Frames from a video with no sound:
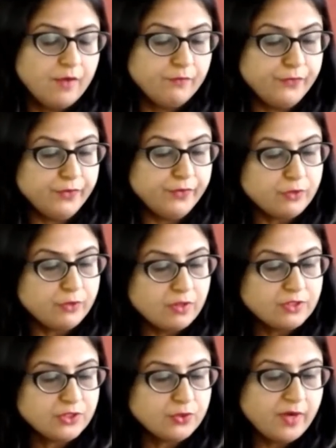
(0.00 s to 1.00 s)
We would
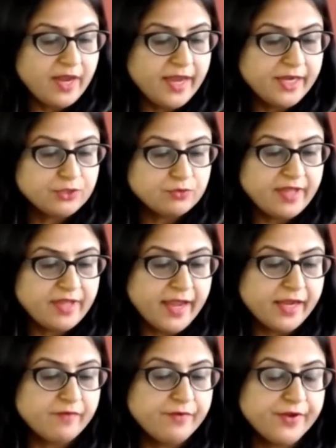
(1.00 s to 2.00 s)
also like to
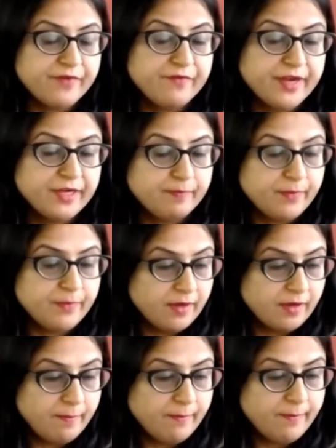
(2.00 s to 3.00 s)
thank
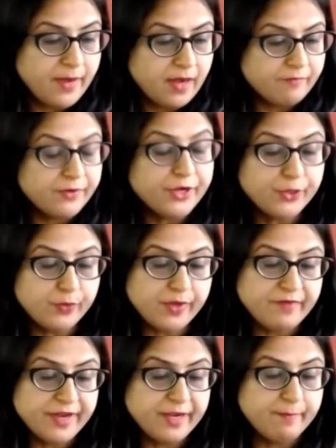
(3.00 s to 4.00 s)
our new
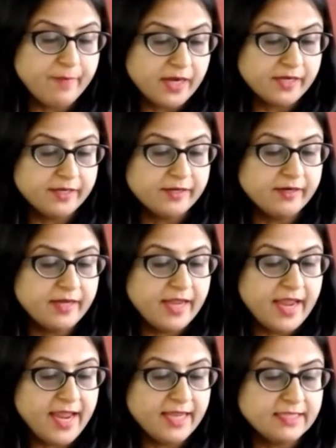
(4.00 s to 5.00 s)
event partner,
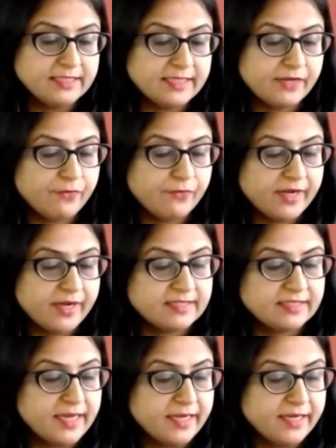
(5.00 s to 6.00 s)
LTech, for
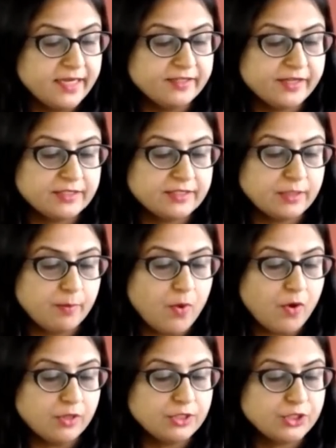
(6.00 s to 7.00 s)
extending their
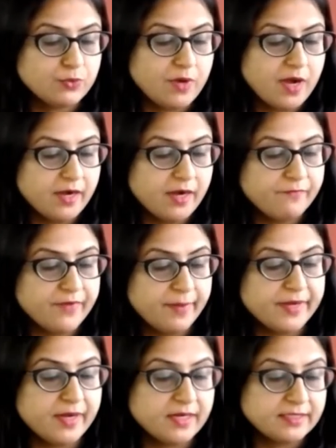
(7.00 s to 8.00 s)
support to our
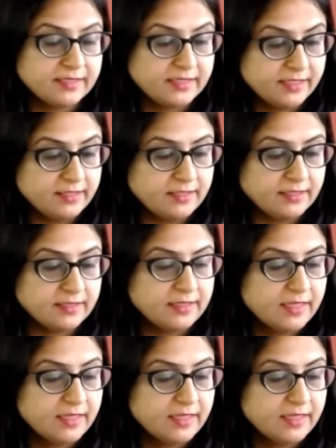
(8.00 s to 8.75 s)
webinar series.